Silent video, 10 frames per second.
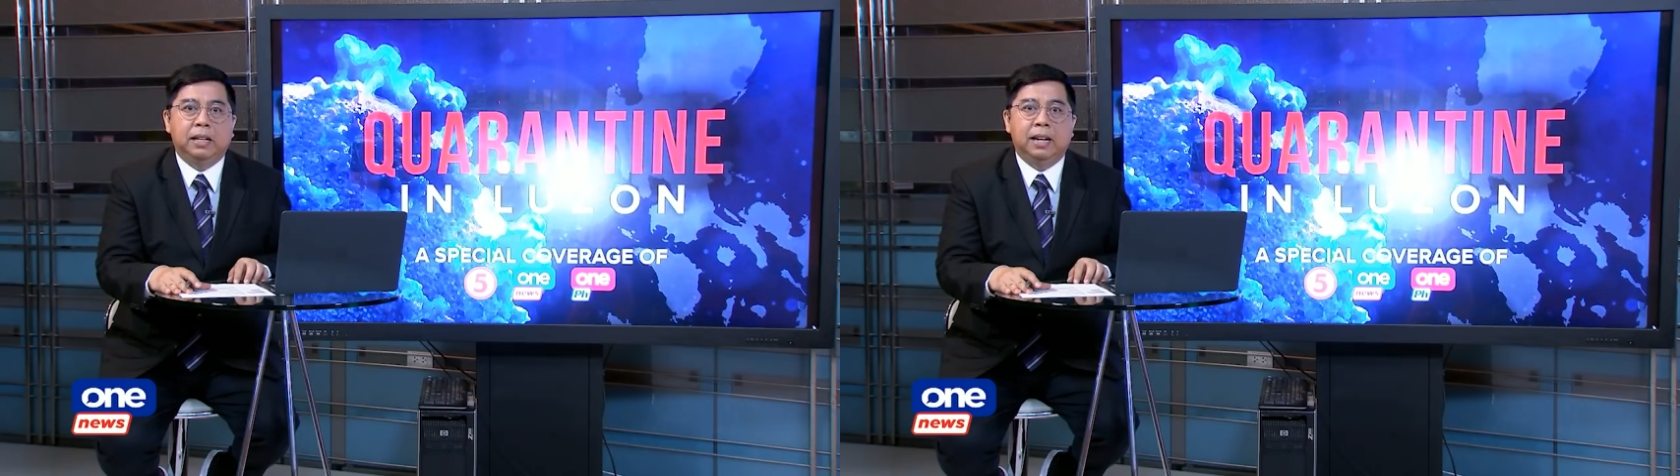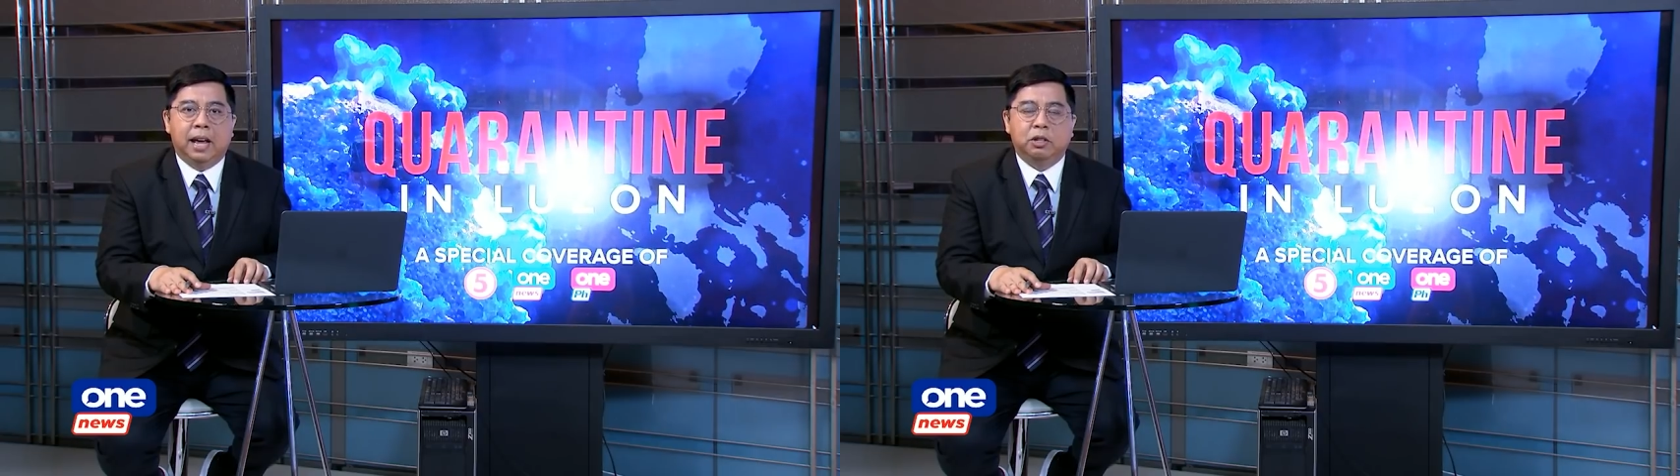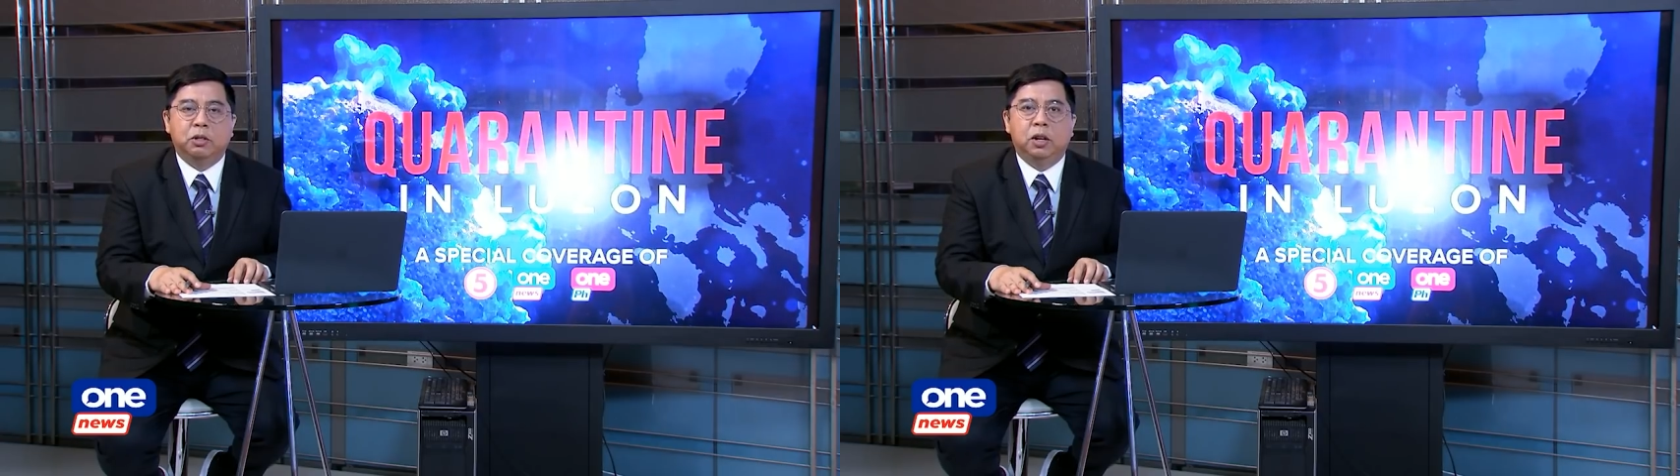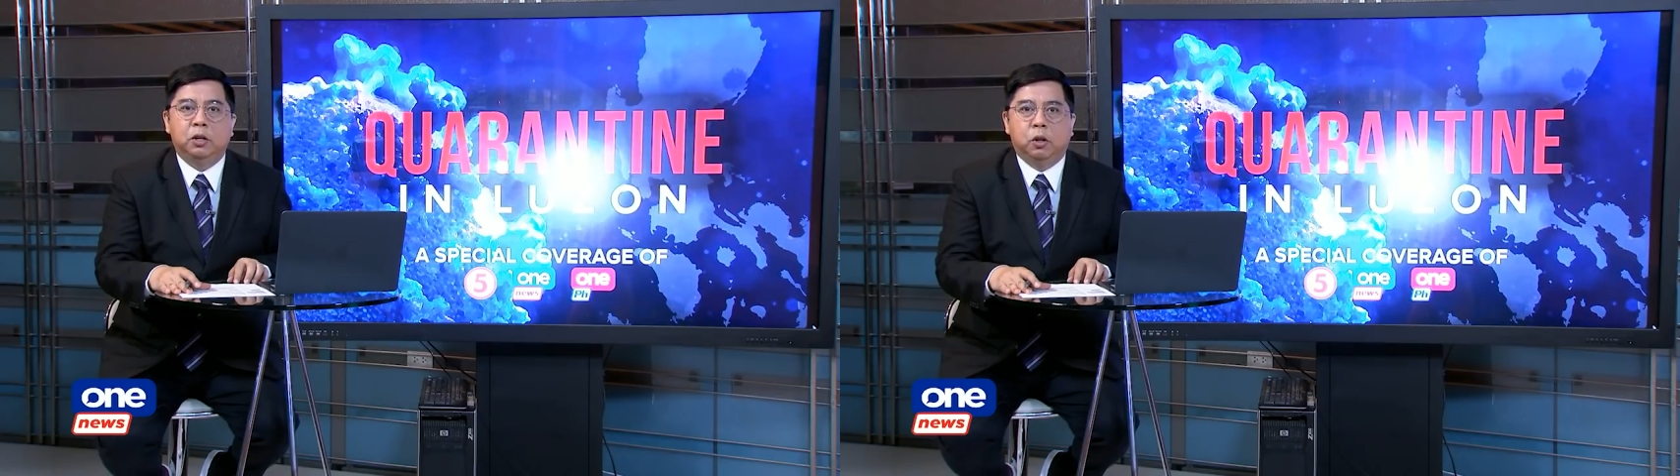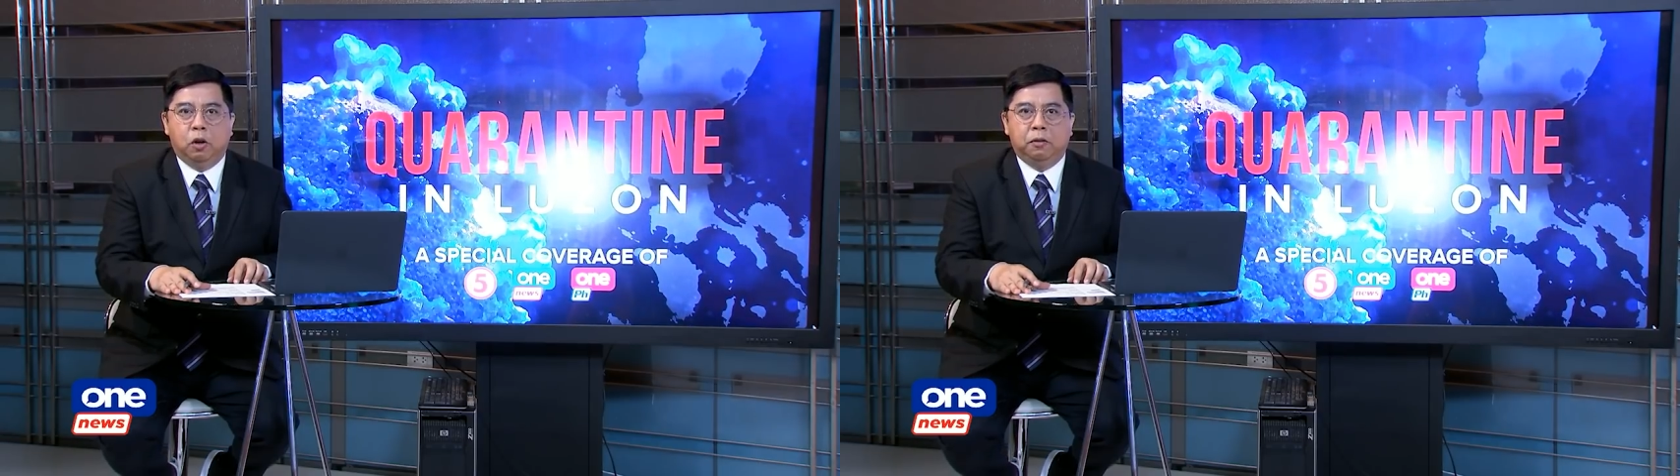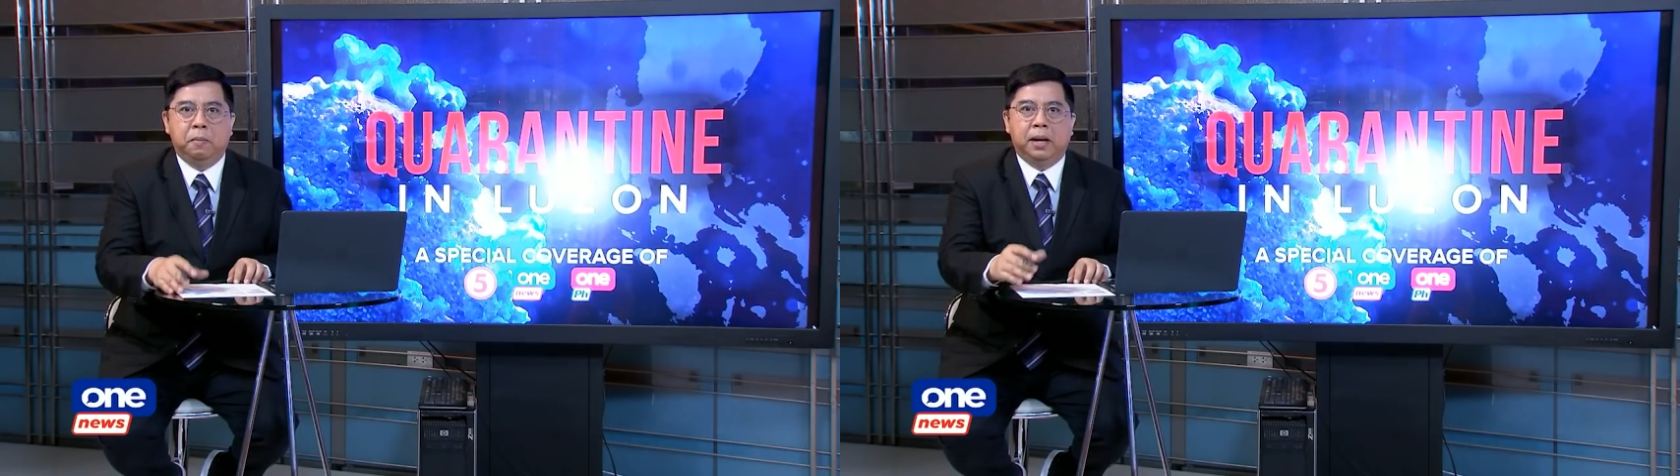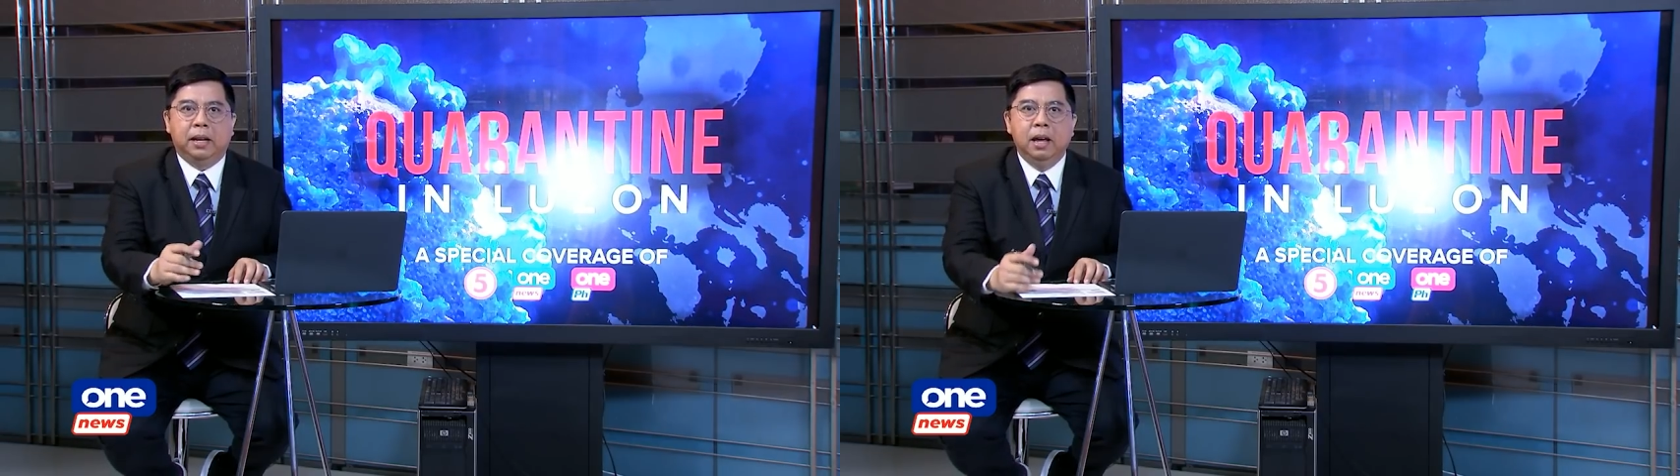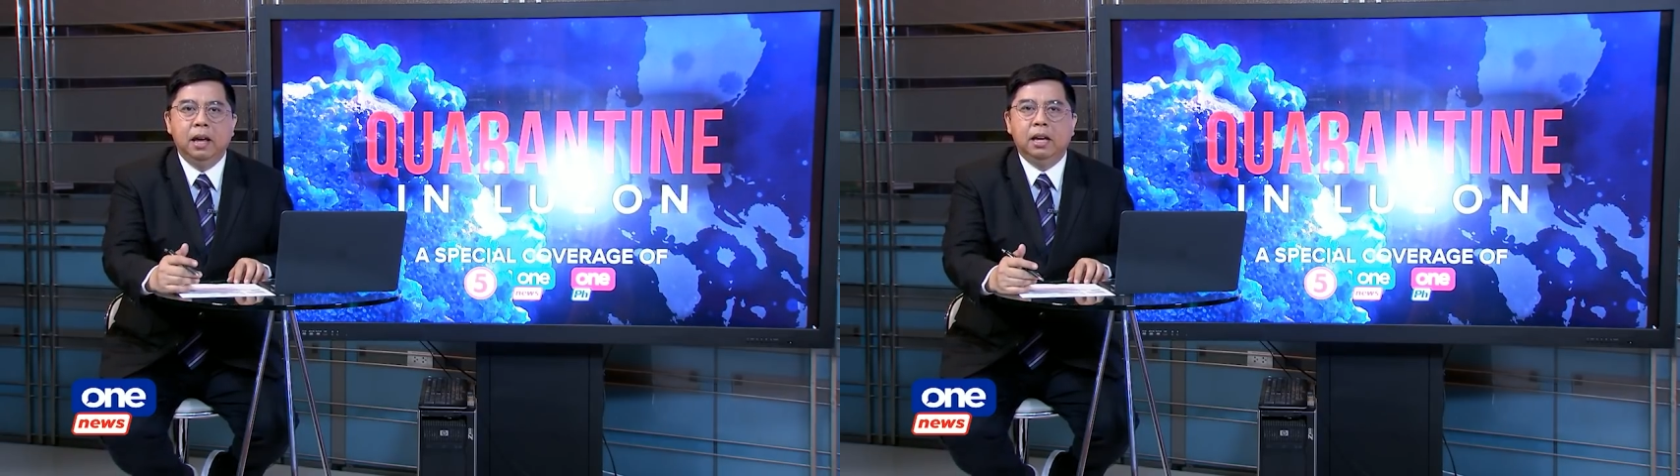the national government.
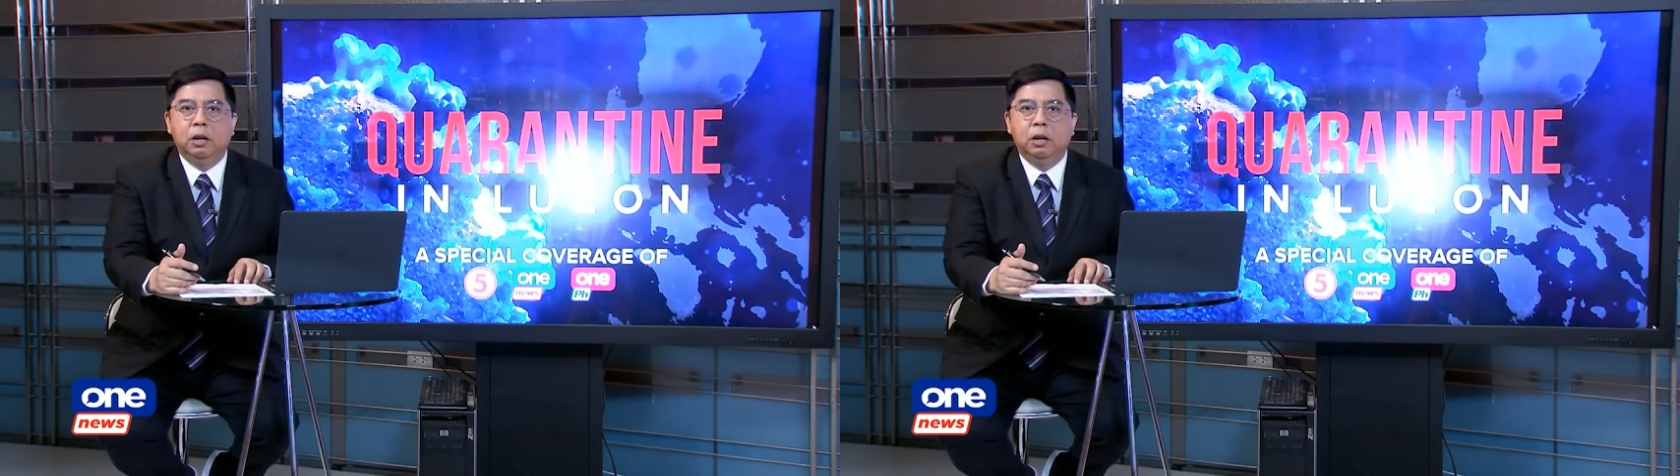He